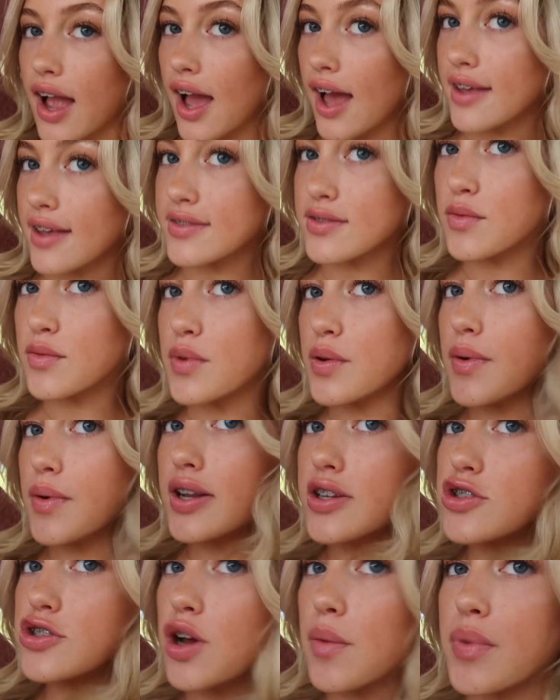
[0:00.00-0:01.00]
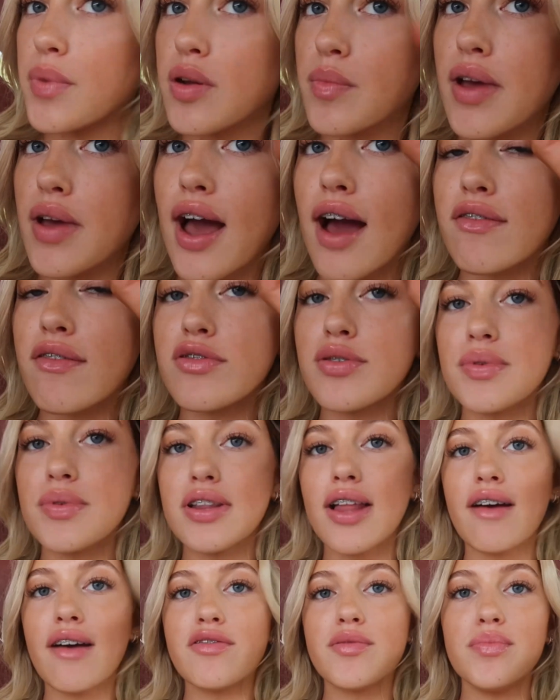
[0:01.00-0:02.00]
guys, we went shopping a bit after we
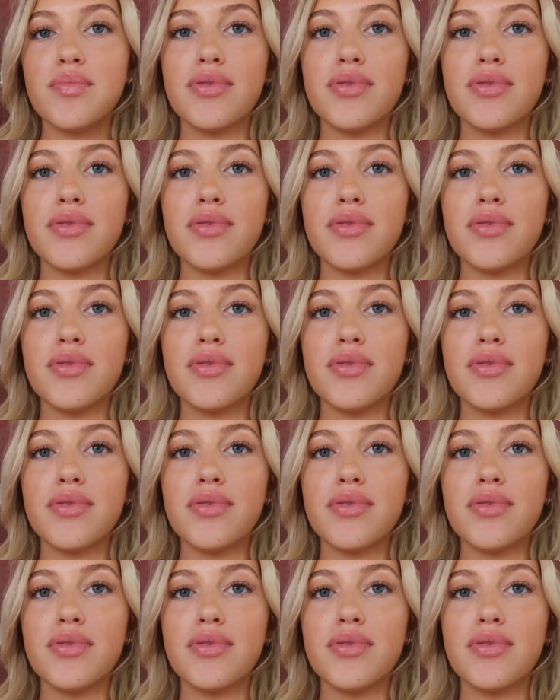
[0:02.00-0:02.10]
left